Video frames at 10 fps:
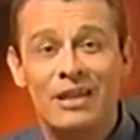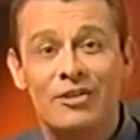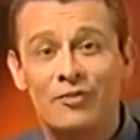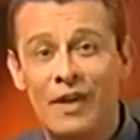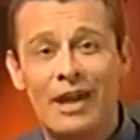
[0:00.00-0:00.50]

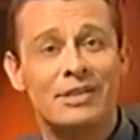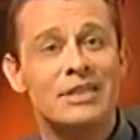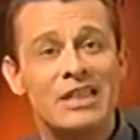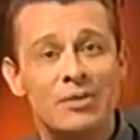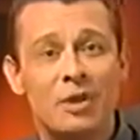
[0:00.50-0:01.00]
In
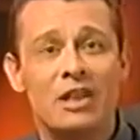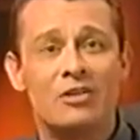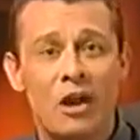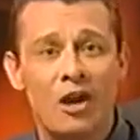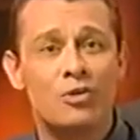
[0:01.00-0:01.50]
fact, eBay,
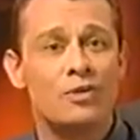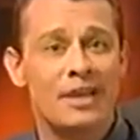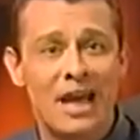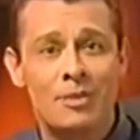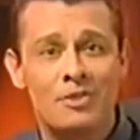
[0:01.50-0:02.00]
Yahoo, and
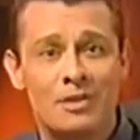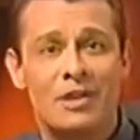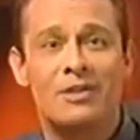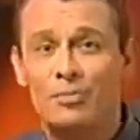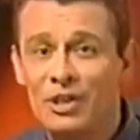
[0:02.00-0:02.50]

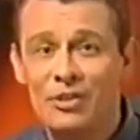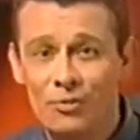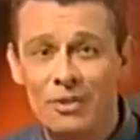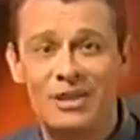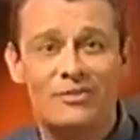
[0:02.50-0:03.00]
Amazon, the big
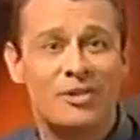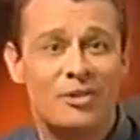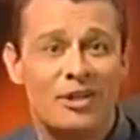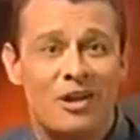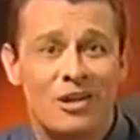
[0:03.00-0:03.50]
three of
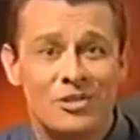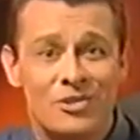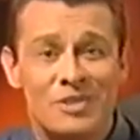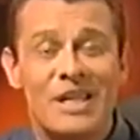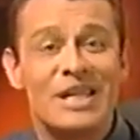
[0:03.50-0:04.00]
internet
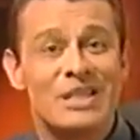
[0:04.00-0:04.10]
auctions,